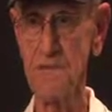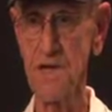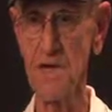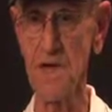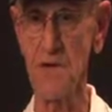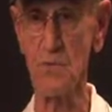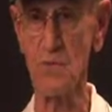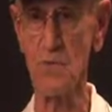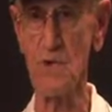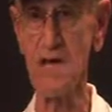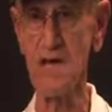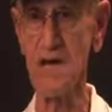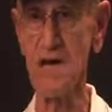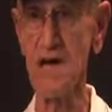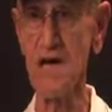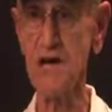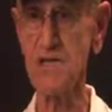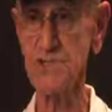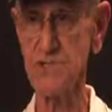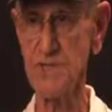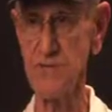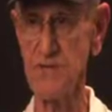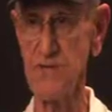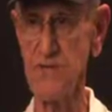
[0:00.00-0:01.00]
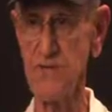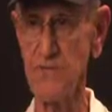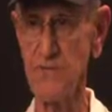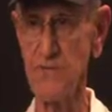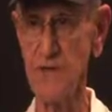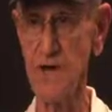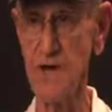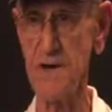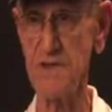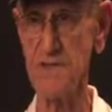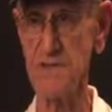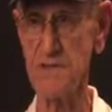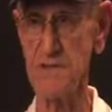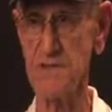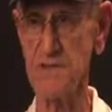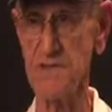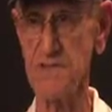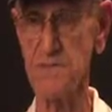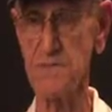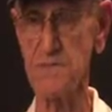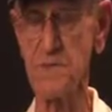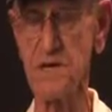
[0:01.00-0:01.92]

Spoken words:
And we actually fought for this